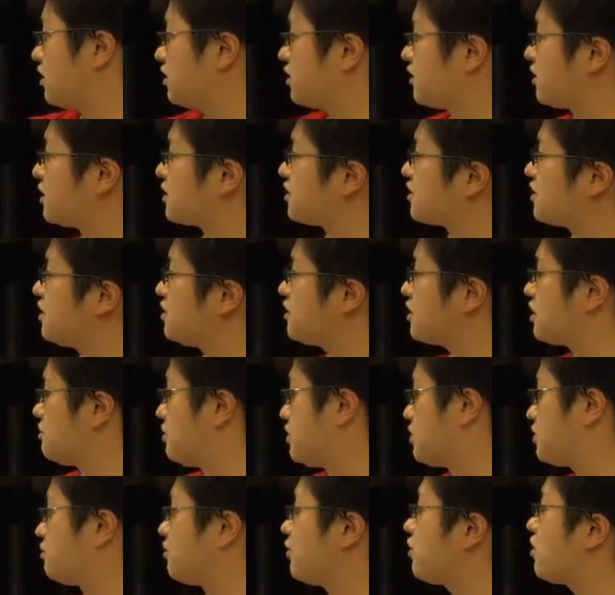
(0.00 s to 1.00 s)
the system
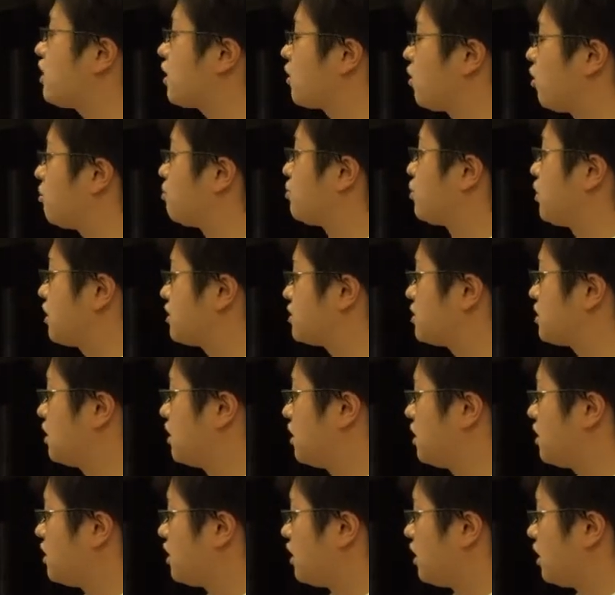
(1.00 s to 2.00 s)
is very complex,
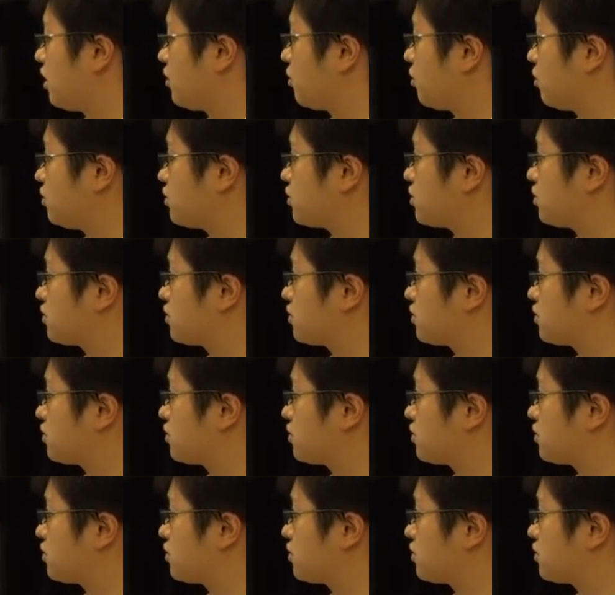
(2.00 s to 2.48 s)
and also